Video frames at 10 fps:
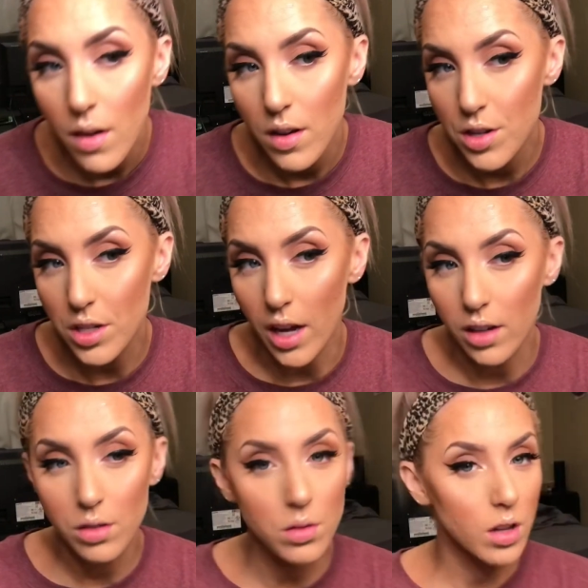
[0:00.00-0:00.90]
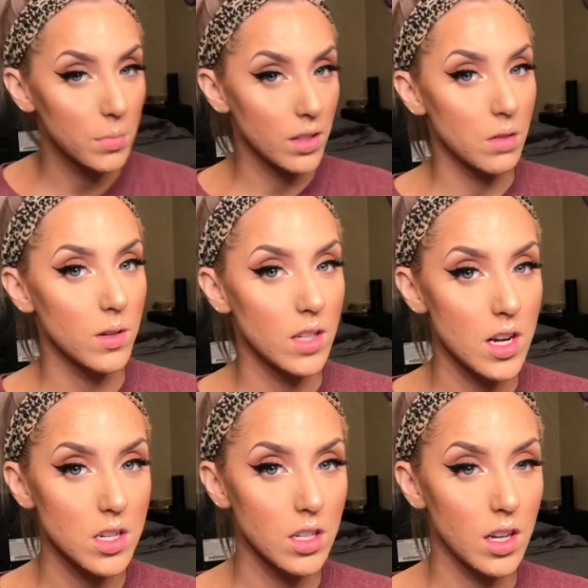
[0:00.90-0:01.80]
shadow on my lower
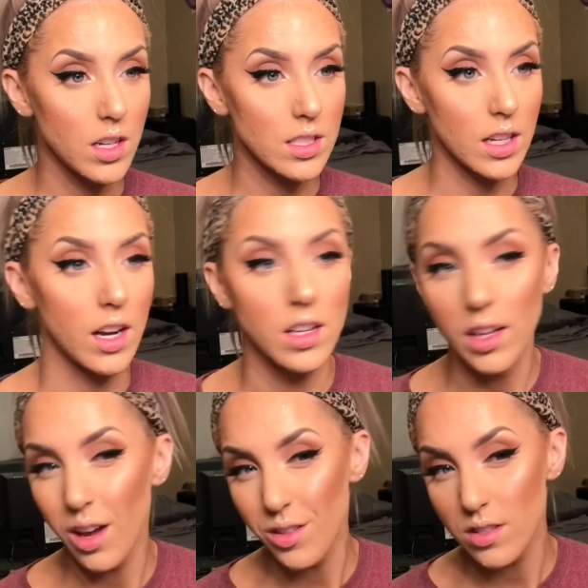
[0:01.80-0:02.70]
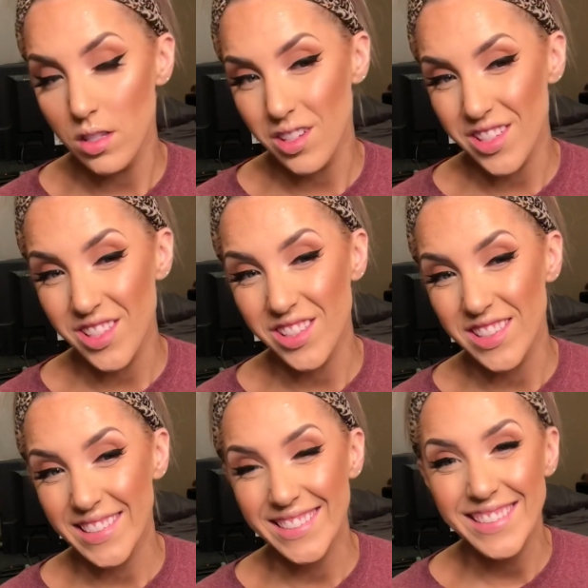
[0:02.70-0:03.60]
lash line because I kind of like how this looks.
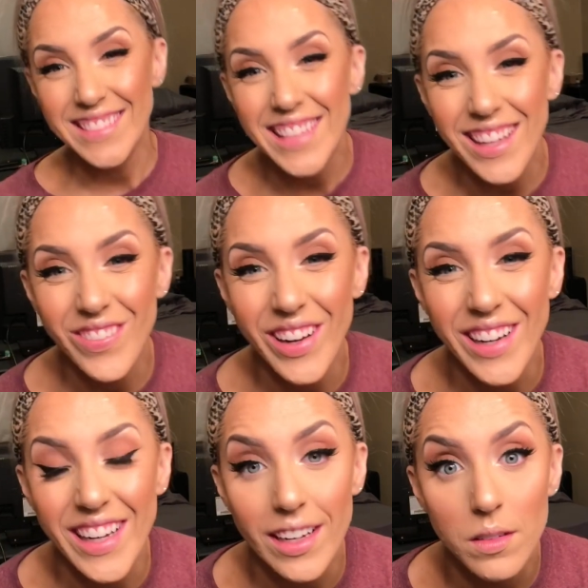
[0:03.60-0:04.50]
It's like a very